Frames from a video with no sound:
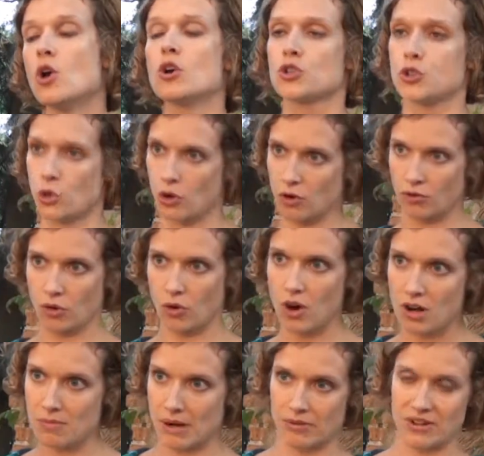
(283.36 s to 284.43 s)
So
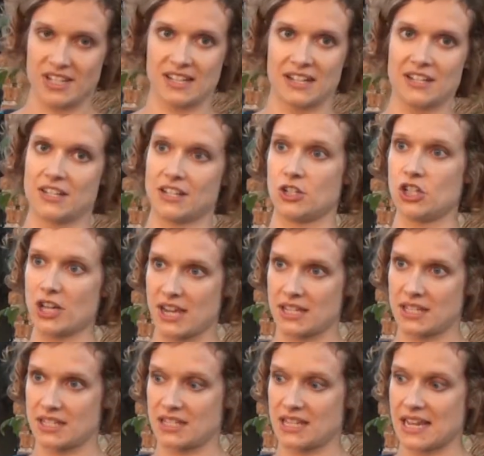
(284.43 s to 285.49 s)
overall, my results
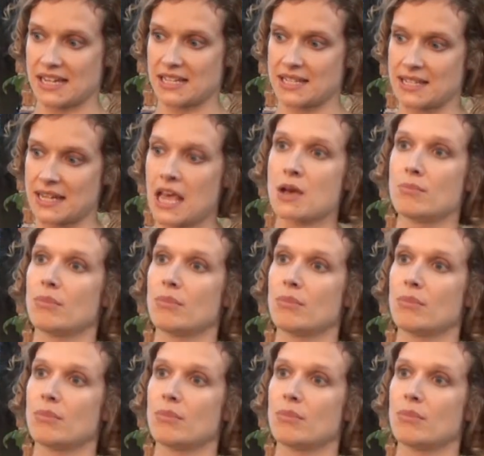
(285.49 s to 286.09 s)
suggest that